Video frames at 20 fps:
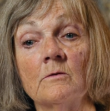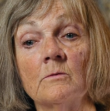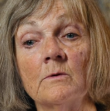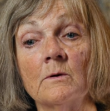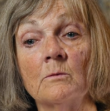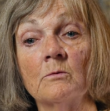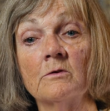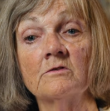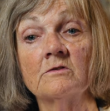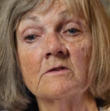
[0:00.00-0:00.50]
We
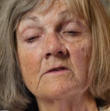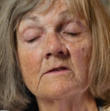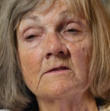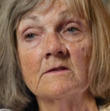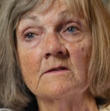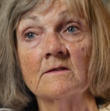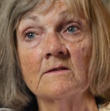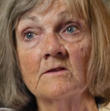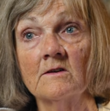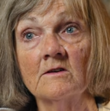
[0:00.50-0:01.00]
were just
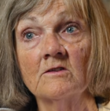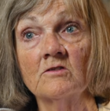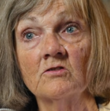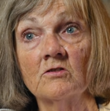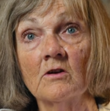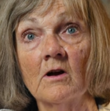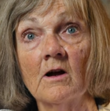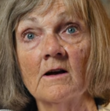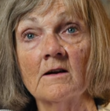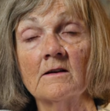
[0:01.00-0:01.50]
in such
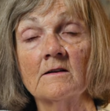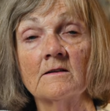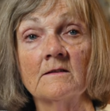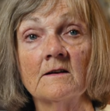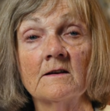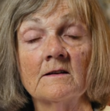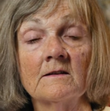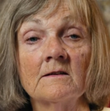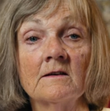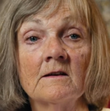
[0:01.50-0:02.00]
shock. And
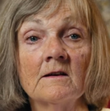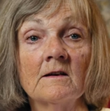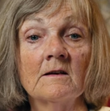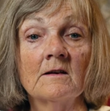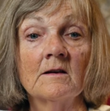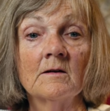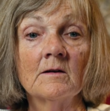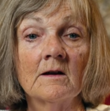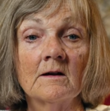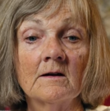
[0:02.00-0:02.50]
then
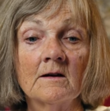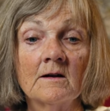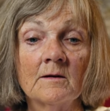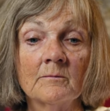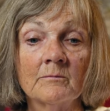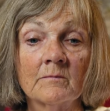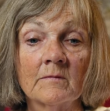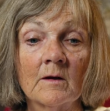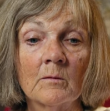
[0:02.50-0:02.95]
um,